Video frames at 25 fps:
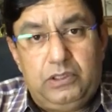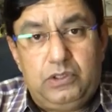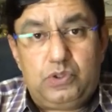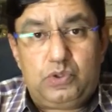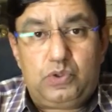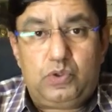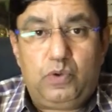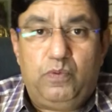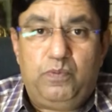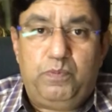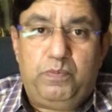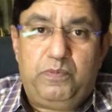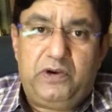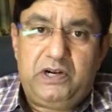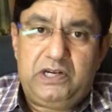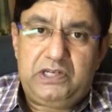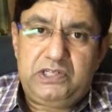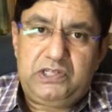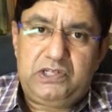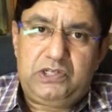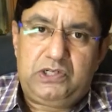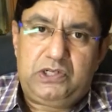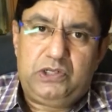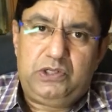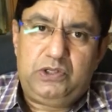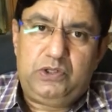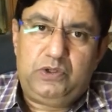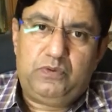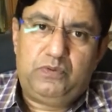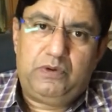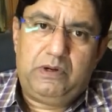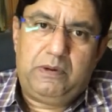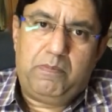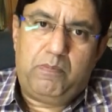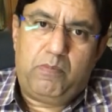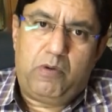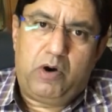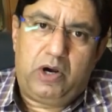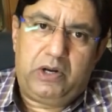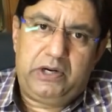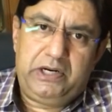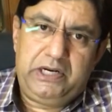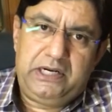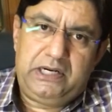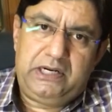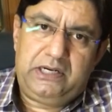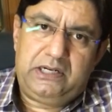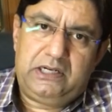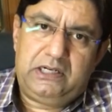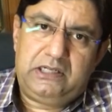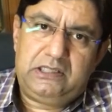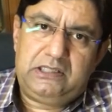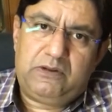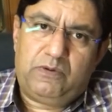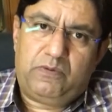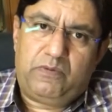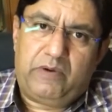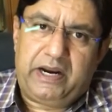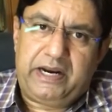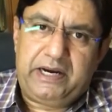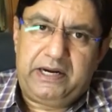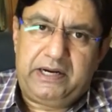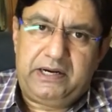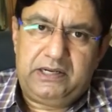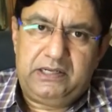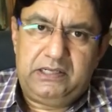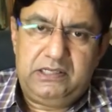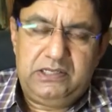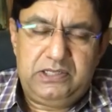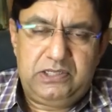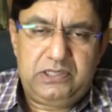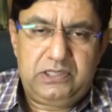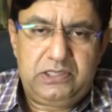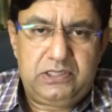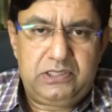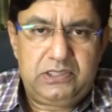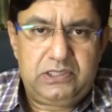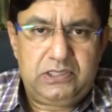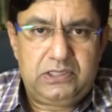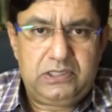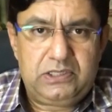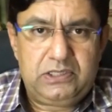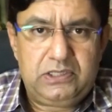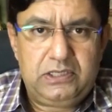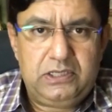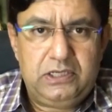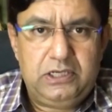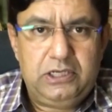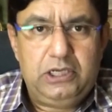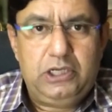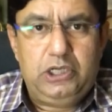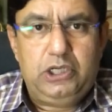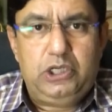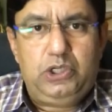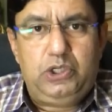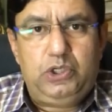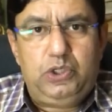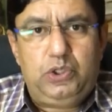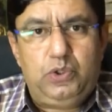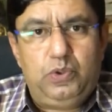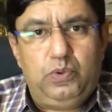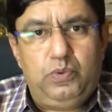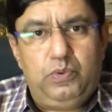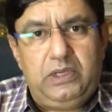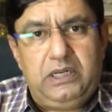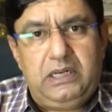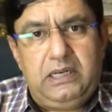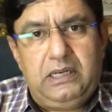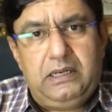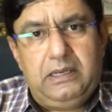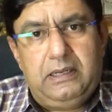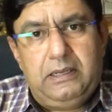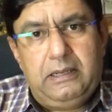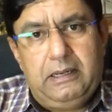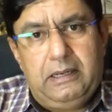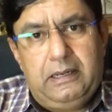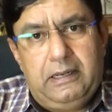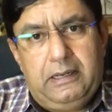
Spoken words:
So first you will monitor the vitals, you will